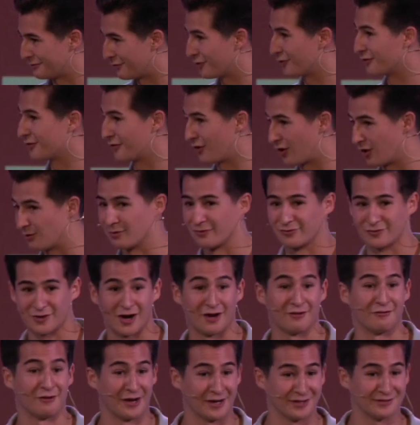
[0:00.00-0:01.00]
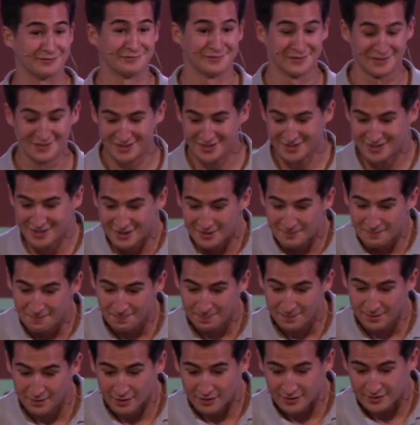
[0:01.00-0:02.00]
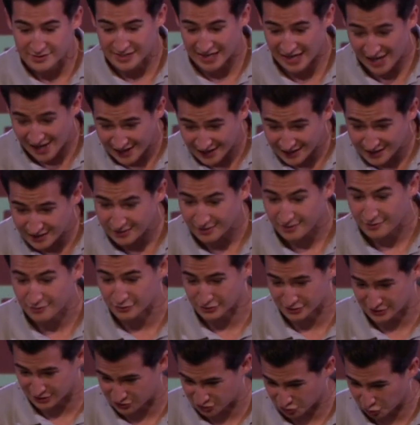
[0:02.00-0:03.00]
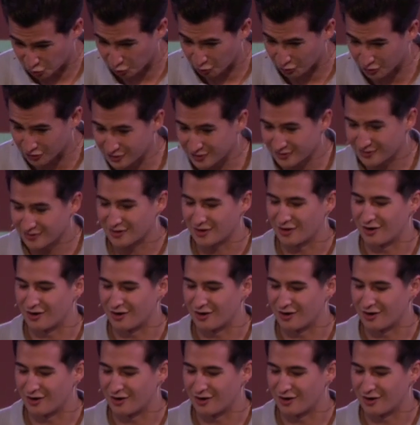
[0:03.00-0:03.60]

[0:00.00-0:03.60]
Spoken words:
heard of the armor of God, right? Take the sword